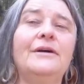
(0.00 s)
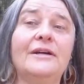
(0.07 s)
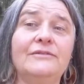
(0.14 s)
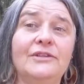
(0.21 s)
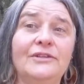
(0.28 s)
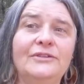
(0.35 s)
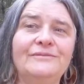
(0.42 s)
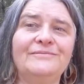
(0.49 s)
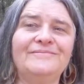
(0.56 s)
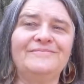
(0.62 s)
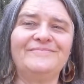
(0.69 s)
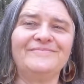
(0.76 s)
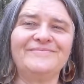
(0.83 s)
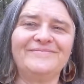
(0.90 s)
I've learnt.
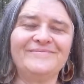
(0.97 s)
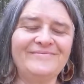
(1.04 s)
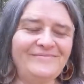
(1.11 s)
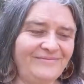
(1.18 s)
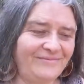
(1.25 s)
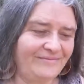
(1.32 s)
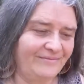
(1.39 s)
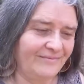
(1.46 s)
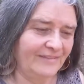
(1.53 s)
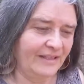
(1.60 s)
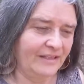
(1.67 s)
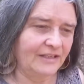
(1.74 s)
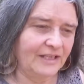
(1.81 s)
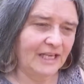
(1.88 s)

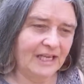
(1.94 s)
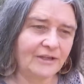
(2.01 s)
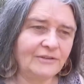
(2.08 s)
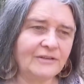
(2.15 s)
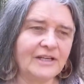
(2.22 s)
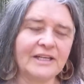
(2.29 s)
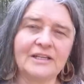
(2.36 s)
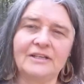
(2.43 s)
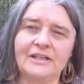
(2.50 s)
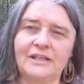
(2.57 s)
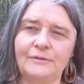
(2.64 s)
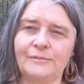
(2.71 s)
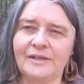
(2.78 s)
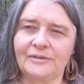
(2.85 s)
Now I can
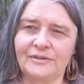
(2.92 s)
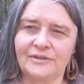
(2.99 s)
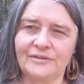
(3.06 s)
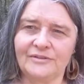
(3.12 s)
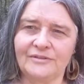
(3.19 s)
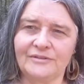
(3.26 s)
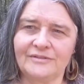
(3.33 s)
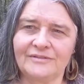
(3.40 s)
email you.